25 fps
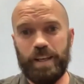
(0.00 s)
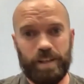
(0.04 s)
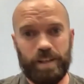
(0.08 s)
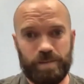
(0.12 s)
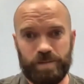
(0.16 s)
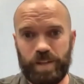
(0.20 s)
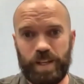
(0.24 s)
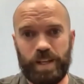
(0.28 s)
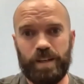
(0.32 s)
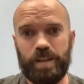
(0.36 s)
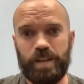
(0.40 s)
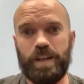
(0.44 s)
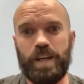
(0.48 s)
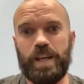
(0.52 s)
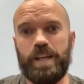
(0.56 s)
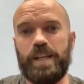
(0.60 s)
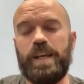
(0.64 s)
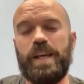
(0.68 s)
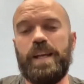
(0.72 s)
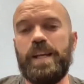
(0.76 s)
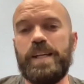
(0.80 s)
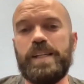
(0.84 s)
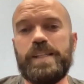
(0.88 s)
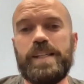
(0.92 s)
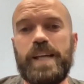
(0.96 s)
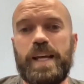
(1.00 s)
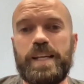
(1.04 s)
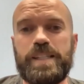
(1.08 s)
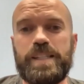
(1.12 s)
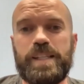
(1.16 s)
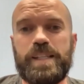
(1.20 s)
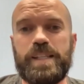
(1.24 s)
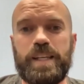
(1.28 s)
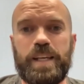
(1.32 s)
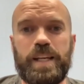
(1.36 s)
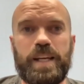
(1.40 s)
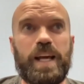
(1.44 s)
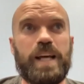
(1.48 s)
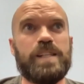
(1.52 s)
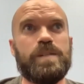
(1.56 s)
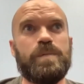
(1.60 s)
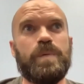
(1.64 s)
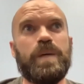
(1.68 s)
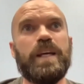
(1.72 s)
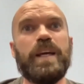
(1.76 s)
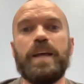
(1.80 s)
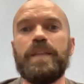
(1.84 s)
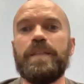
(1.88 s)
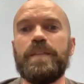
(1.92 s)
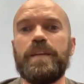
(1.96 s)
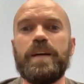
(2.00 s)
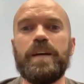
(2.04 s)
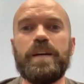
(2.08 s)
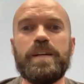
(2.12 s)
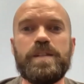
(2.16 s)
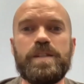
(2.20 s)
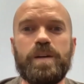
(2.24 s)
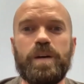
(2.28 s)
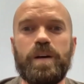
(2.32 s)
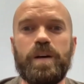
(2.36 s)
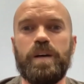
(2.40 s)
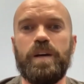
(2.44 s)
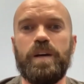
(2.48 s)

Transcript: and assessing it as we get there. So